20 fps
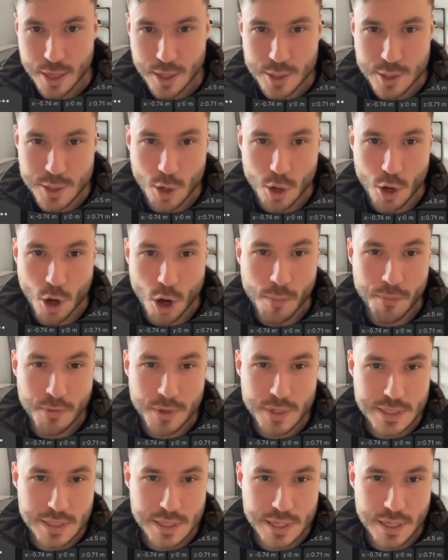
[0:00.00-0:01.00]
So
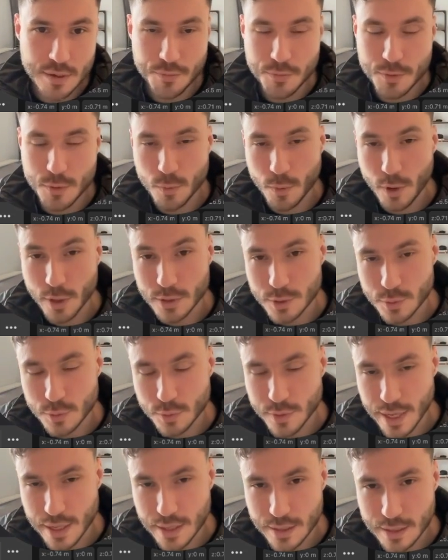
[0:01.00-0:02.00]
obviously if you want
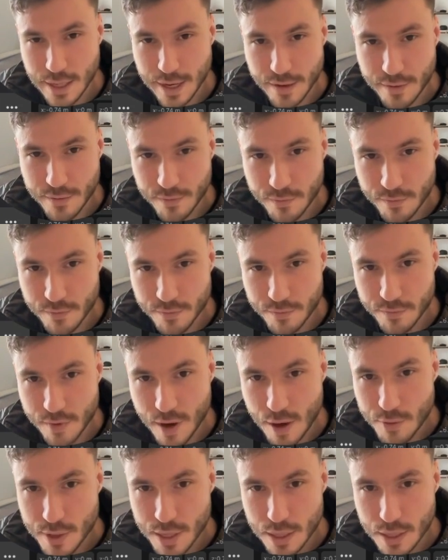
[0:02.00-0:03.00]
to get it like
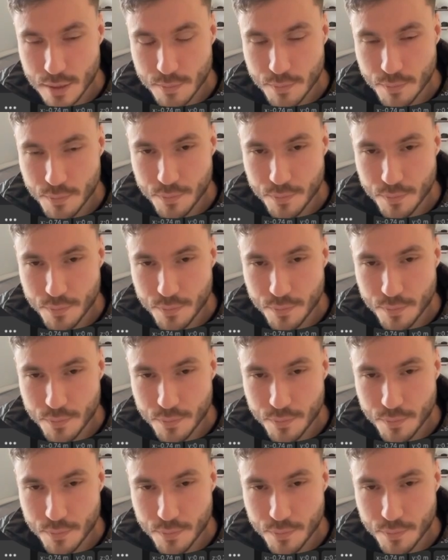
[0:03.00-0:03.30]
very,